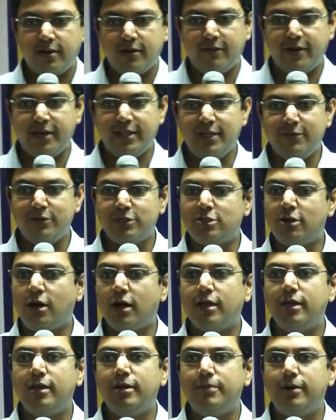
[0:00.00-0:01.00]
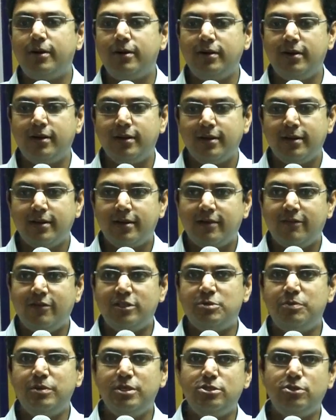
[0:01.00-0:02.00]
Vaidi was talking about,
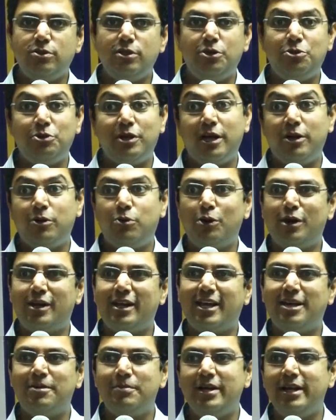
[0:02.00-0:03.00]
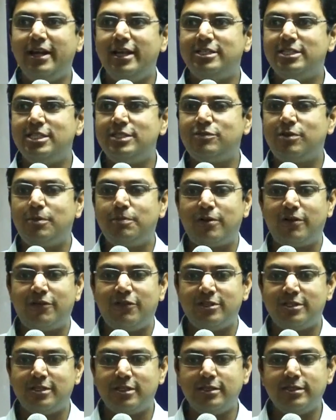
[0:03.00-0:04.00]
which means you need to get good recommendations from
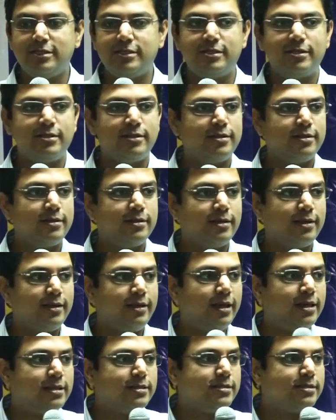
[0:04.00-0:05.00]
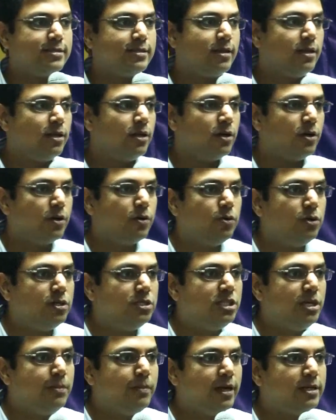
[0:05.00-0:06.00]
professors. Yes. Good
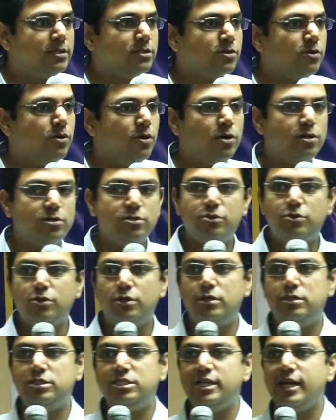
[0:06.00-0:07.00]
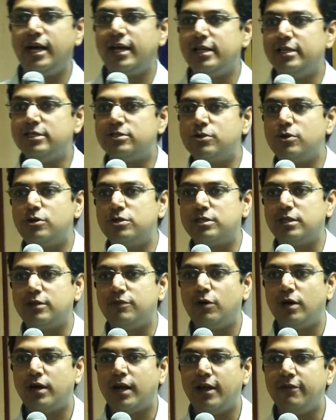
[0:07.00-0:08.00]
GMAT scores, good GRE scores and
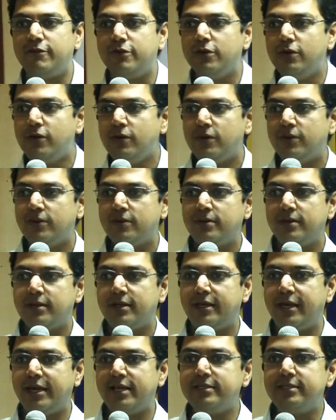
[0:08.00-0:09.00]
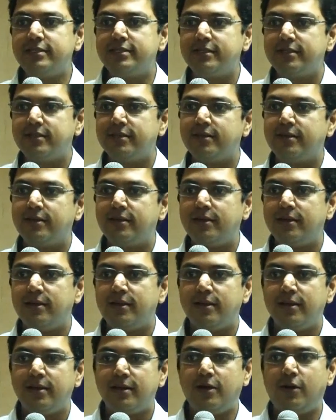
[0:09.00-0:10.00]
what have you. Yes.
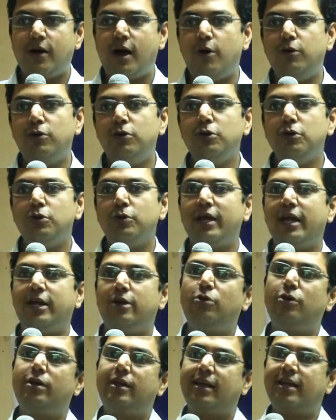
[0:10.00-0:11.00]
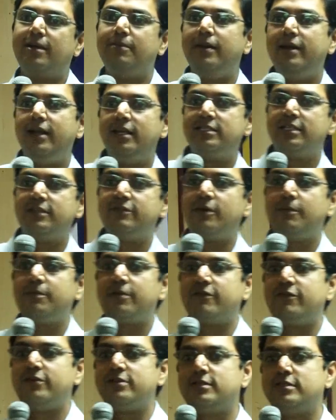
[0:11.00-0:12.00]
Now how do you get good recommendation from
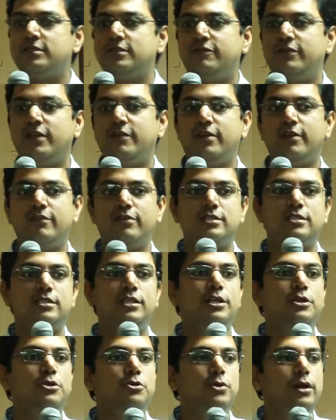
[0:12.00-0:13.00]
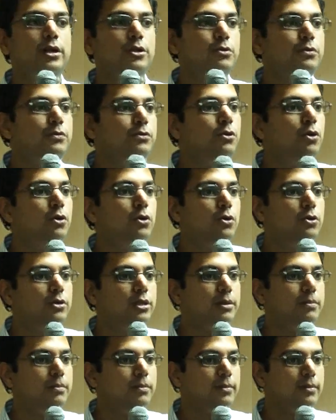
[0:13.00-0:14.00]
professors if they've never seen you and you don't know
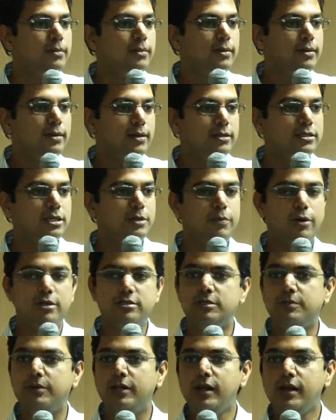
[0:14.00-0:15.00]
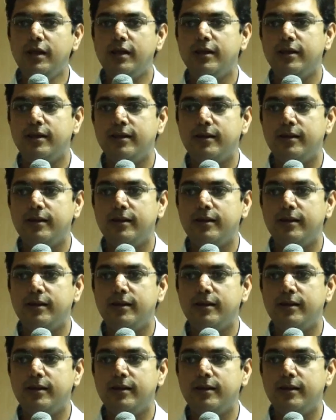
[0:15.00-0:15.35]
them? Is it possible?